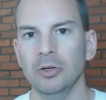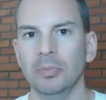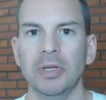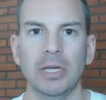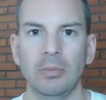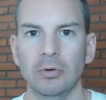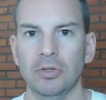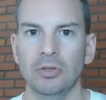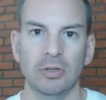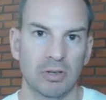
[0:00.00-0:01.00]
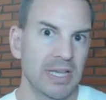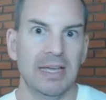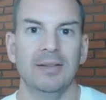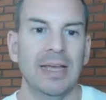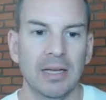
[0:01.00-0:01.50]
you'll be able to
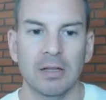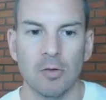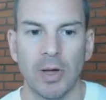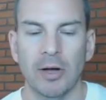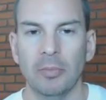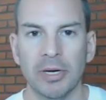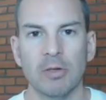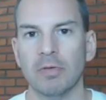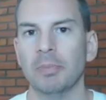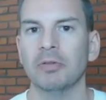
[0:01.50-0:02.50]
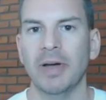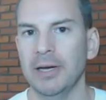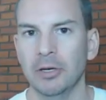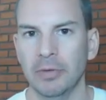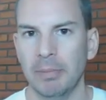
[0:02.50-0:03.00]
create data as well, but it's the
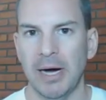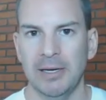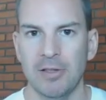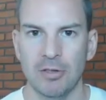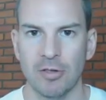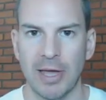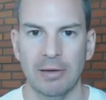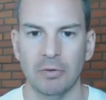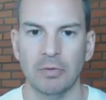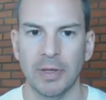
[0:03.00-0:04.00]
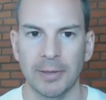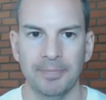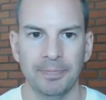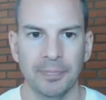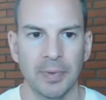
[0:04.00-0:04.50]
provider that manages everything.
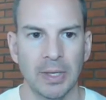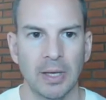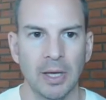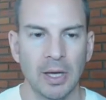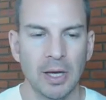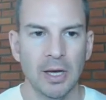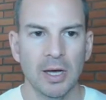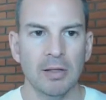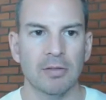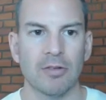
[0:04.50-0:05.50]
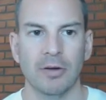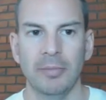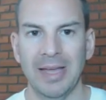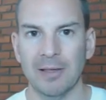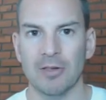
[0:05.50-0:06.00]

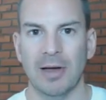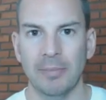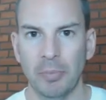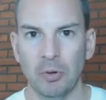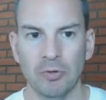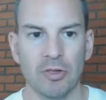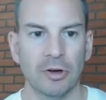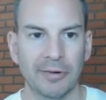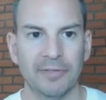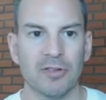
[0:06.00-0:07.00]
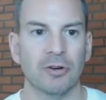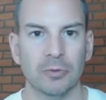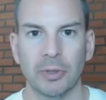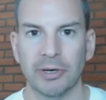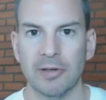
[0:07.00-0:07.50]
Some examples of
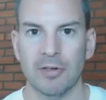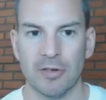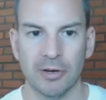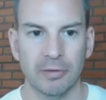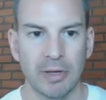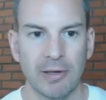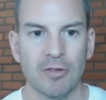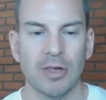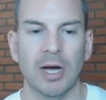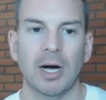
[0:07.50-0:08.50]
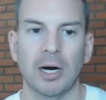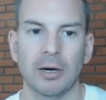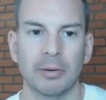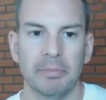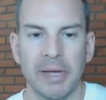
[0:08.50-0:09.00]
software as a service
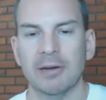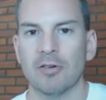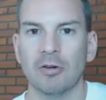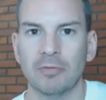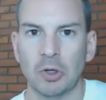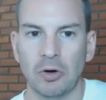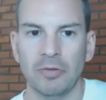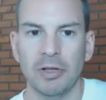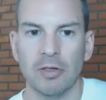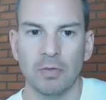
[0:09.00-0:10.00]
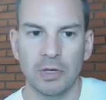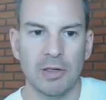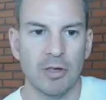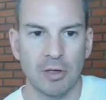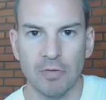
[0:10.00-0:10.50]
are Microsoft Office
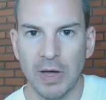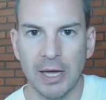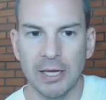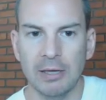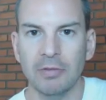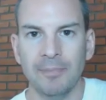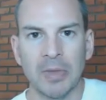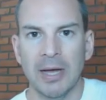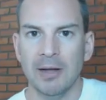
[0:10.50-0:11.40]
365,